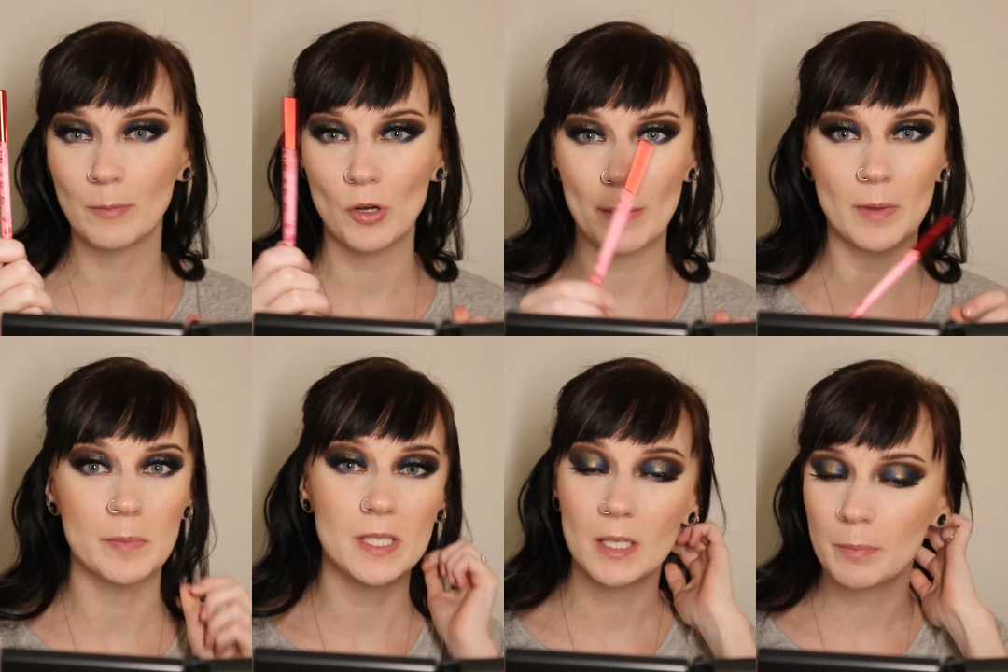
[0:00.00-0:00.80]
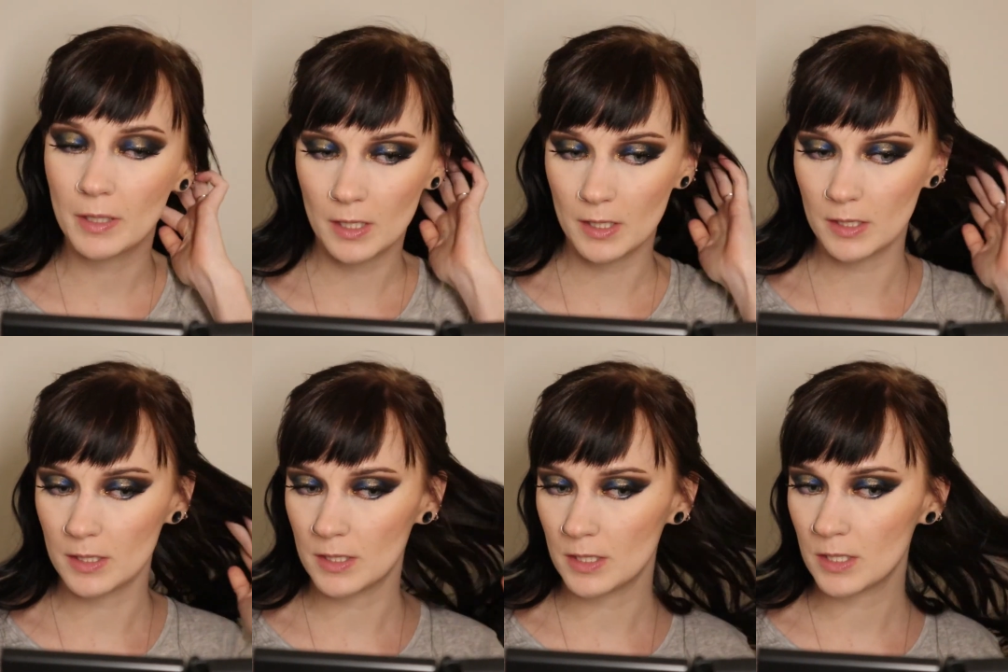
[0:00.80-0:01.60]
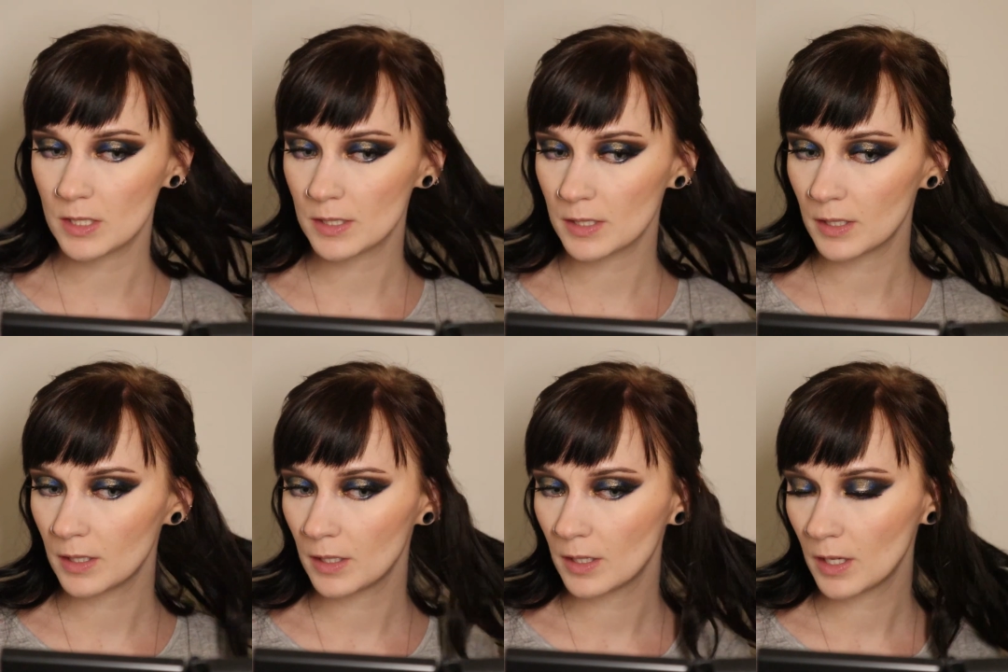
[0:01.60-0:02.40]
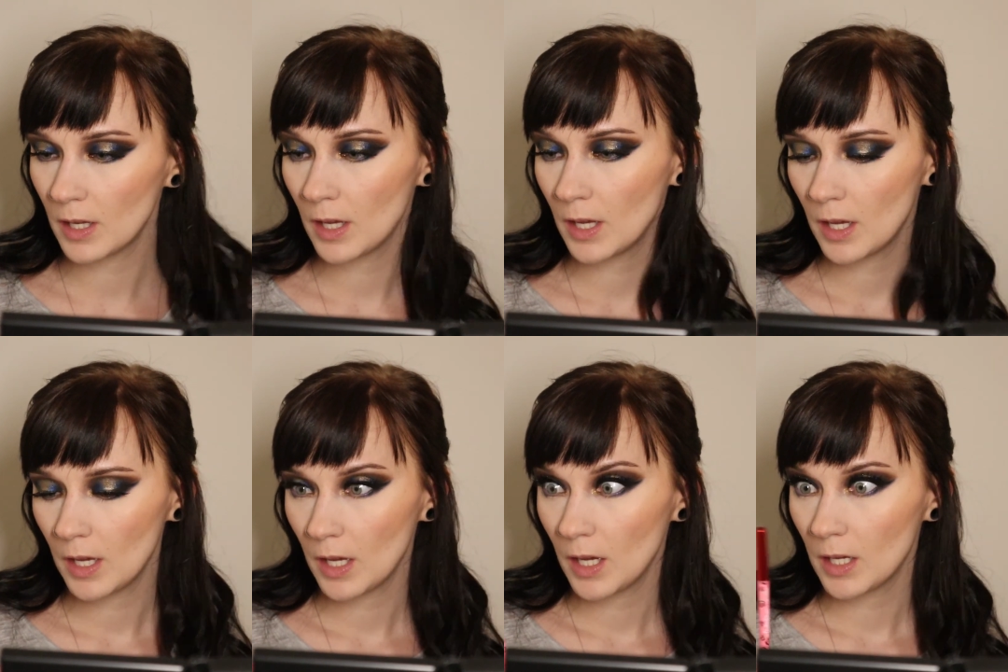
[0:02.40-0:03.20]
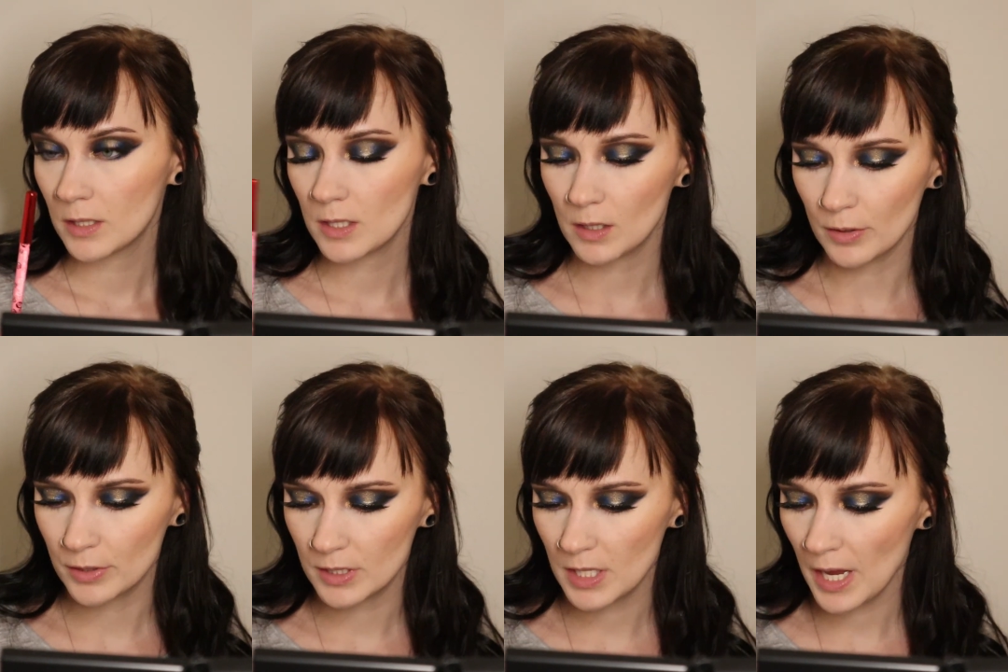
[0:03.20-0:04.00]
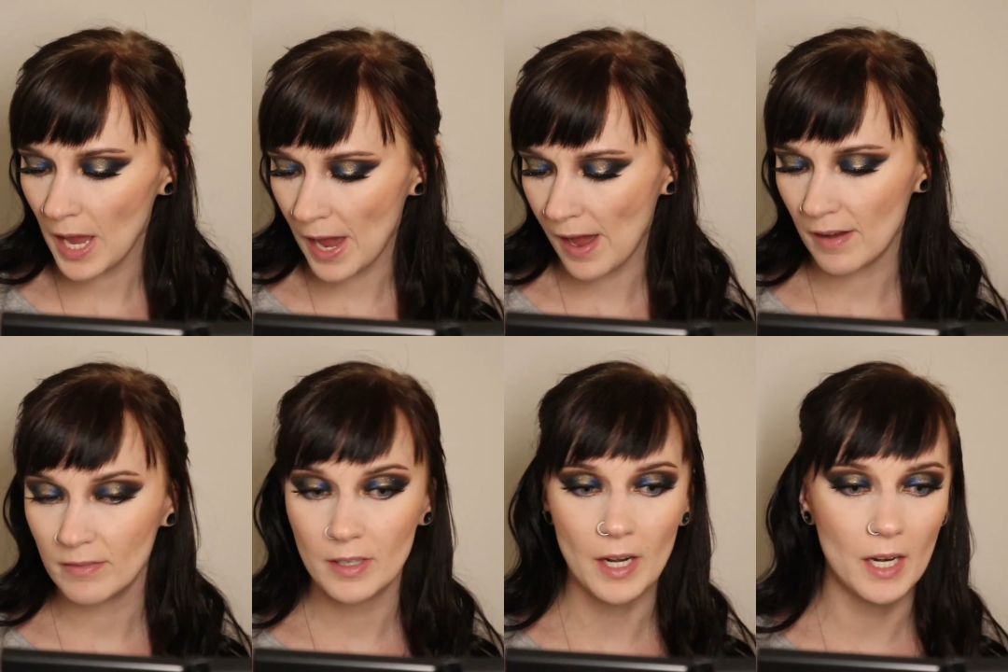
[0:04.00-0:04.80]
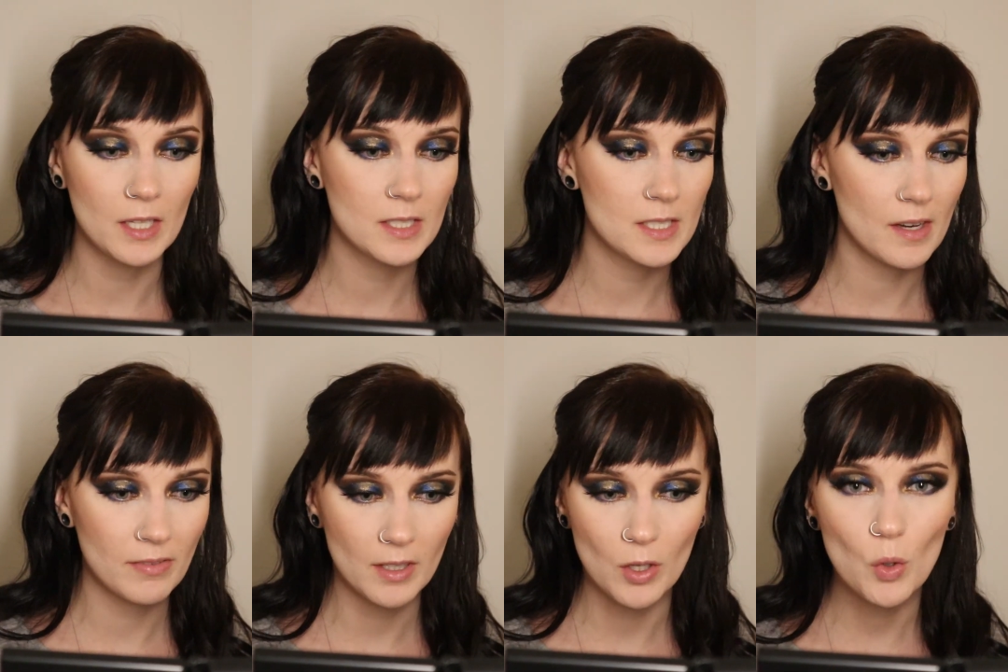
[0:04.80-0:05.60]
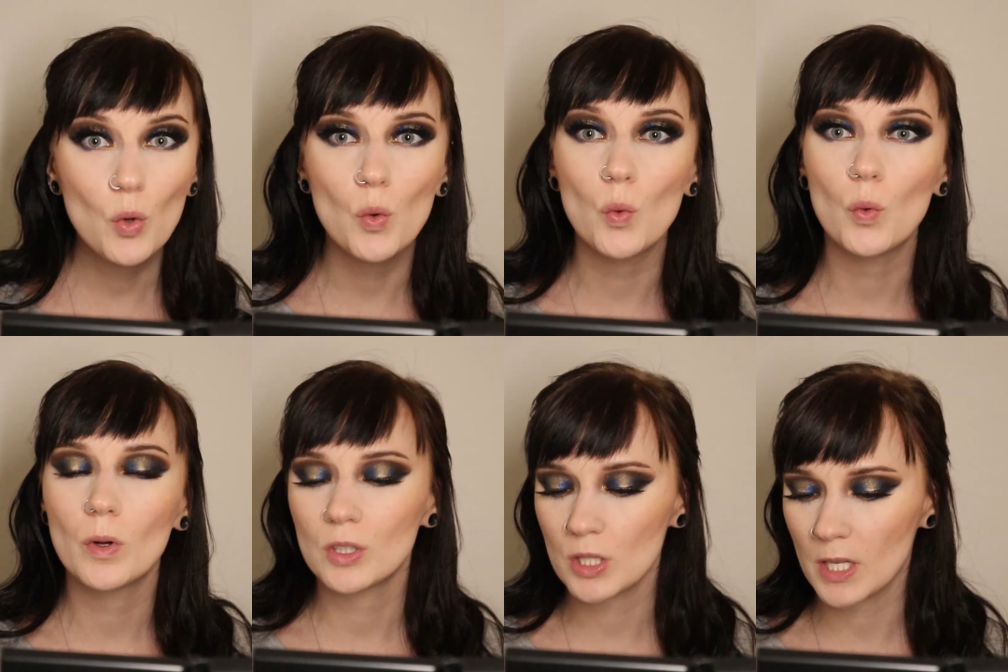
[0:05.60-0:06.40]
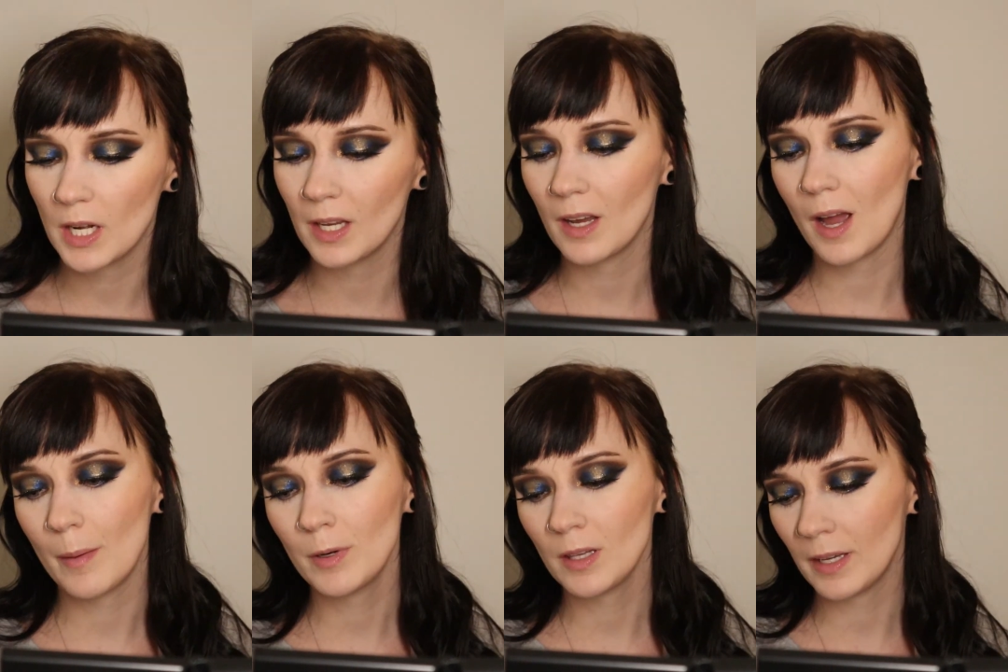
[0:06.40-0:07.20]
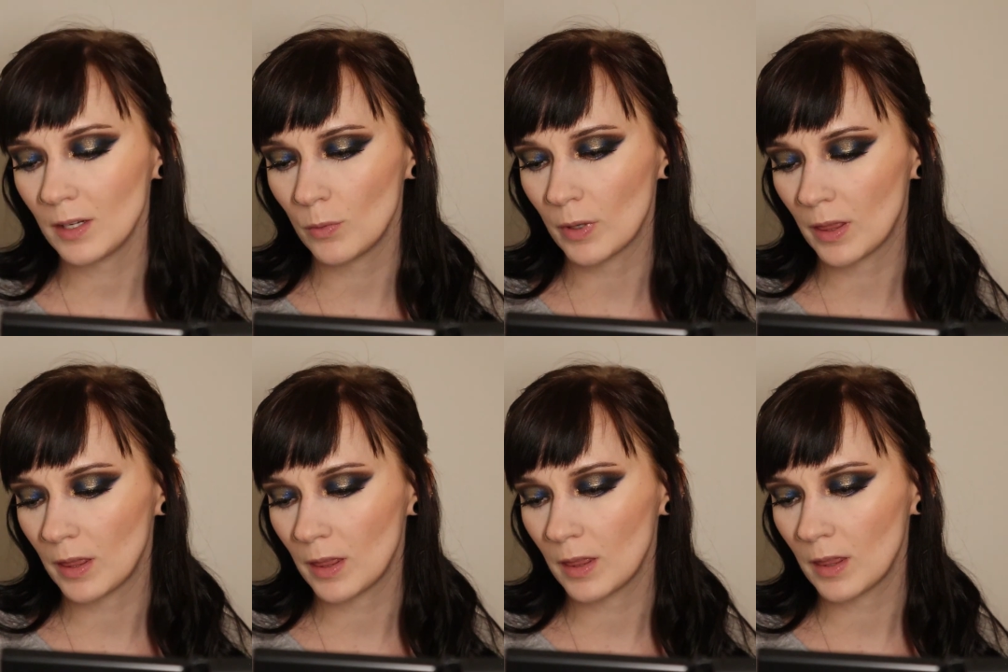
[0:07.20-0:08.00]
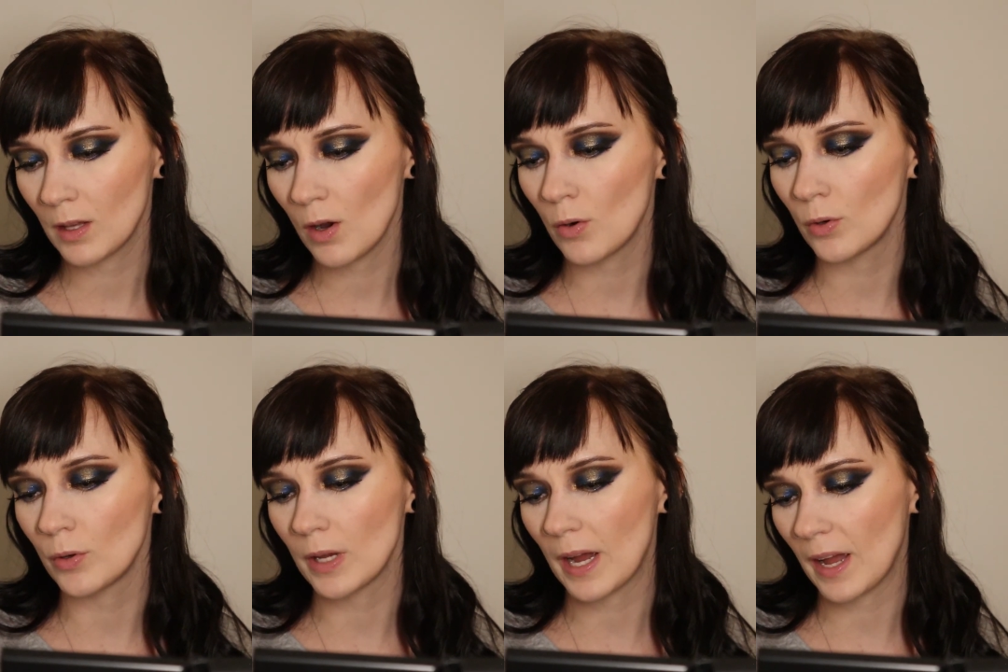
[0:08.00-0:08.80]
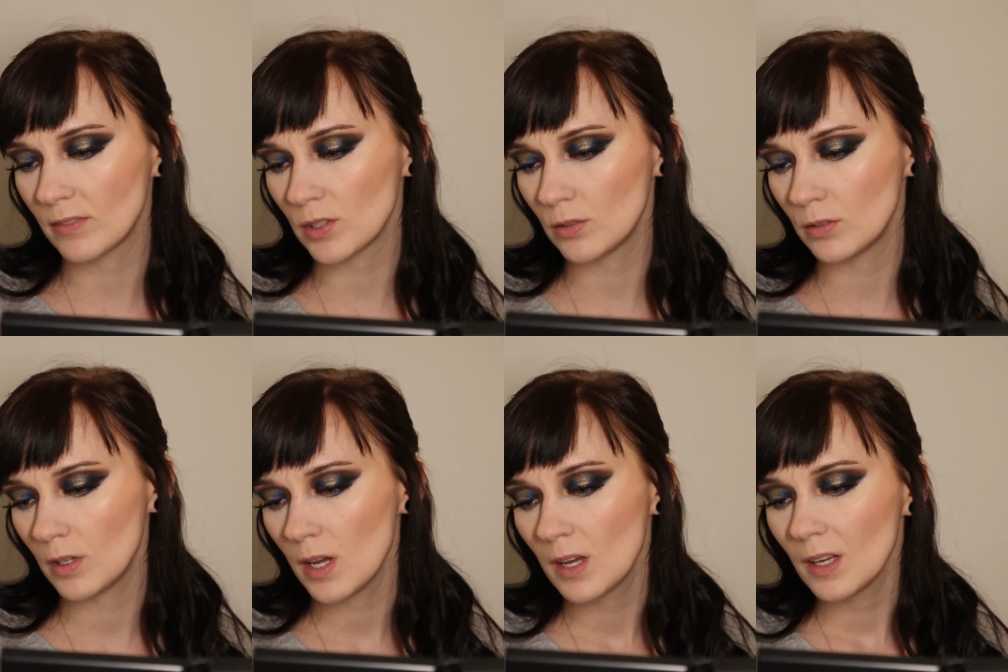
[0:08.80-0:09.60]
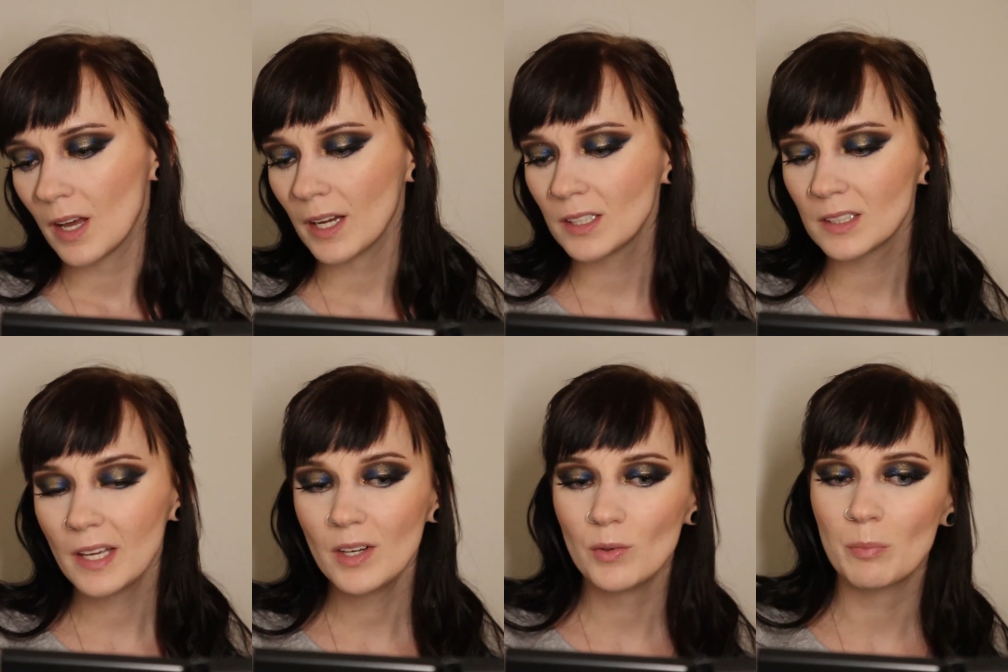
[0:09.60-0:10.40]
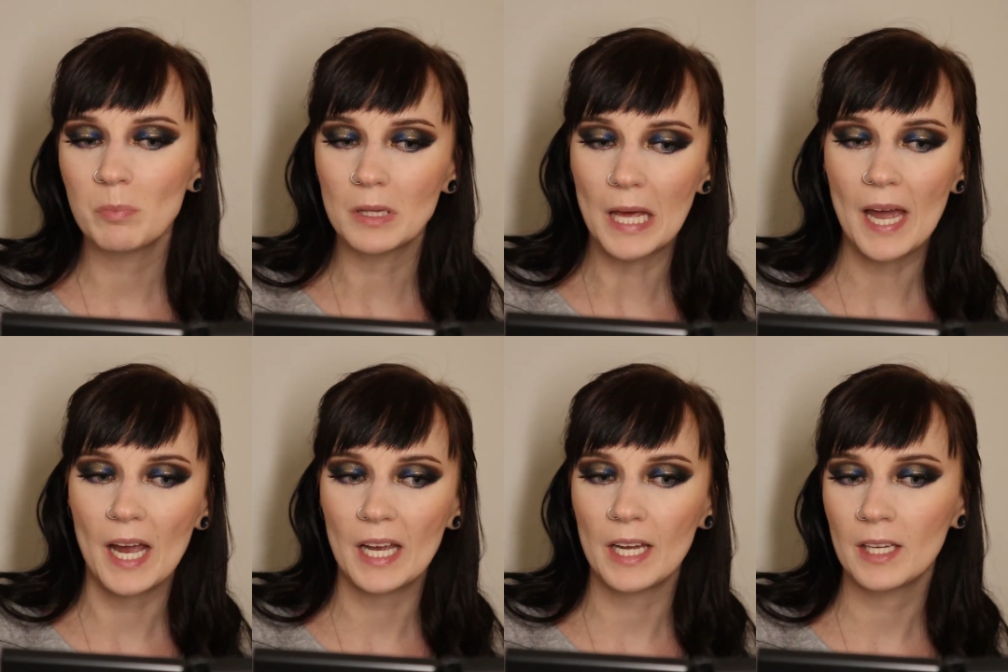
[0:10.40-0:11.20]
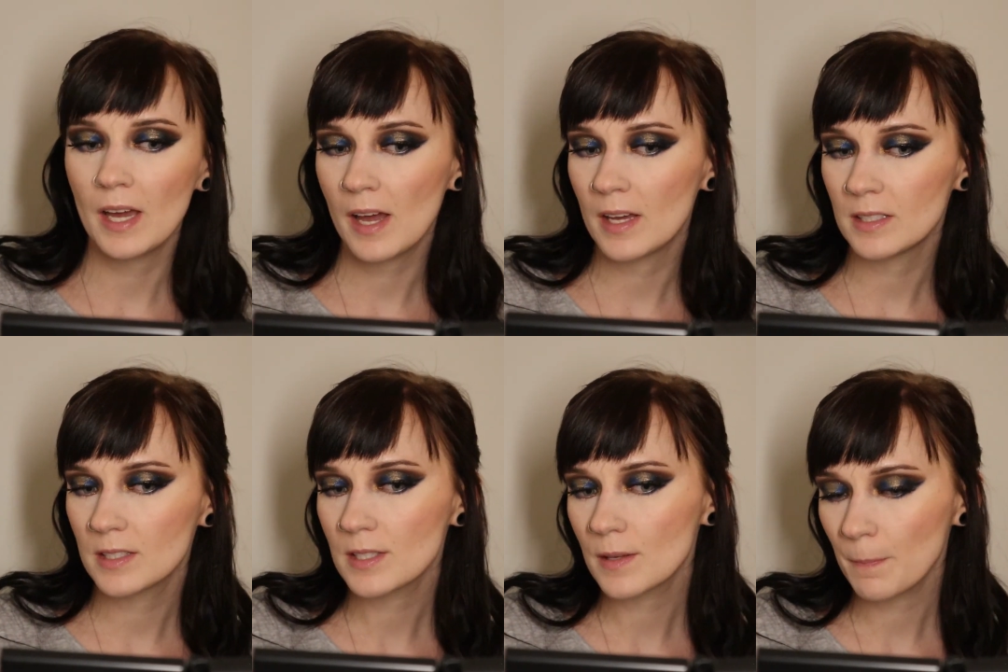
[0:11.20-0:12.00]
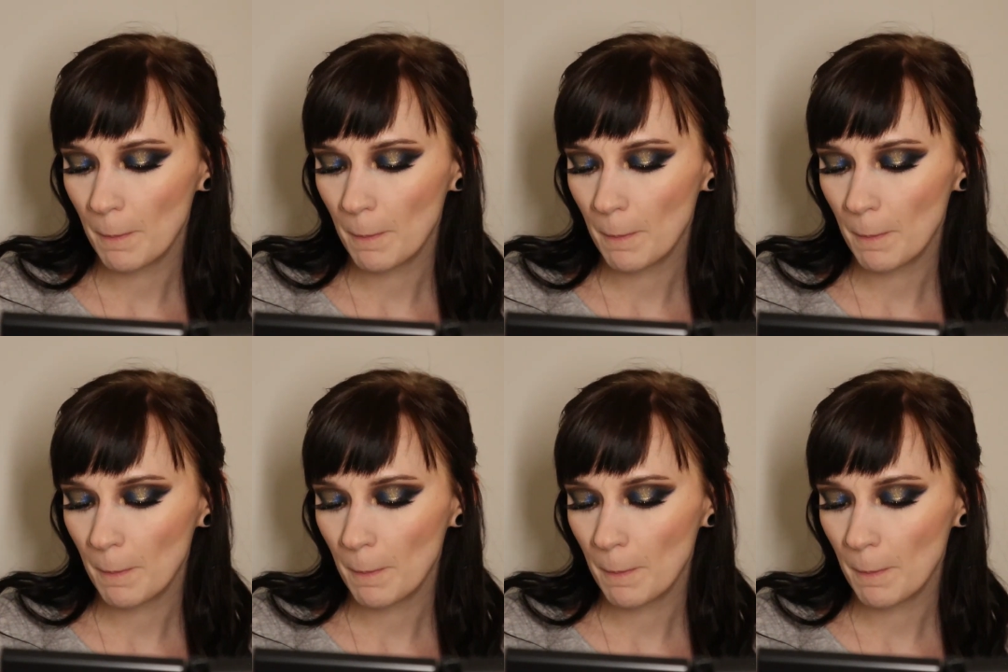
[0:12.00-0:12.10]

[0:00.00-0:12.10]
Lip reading: crime lipstick because it's the closest I have, and I definitely, ooh, just kidding. I'm gonna line it with, oh no, yeah, I have to. I could line it with black, I guess.